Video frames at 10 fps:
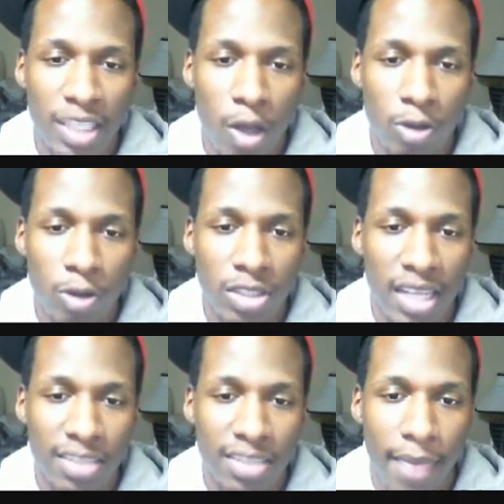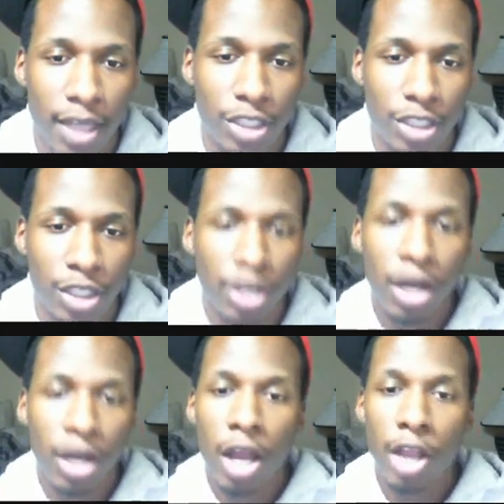host / manager.
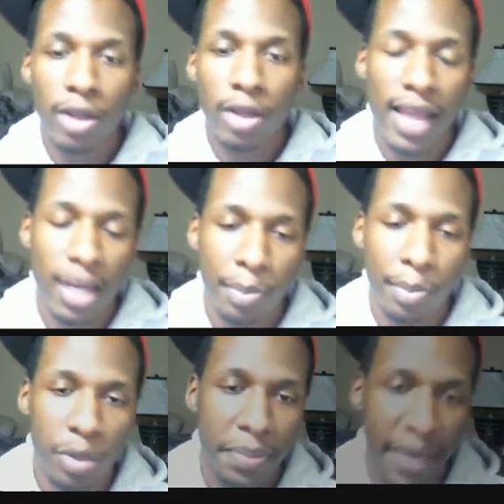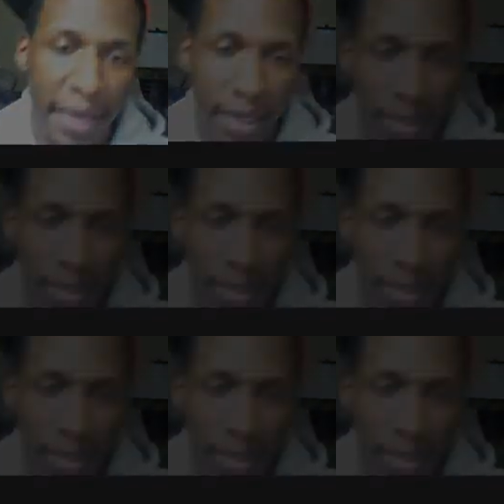Your lineup would be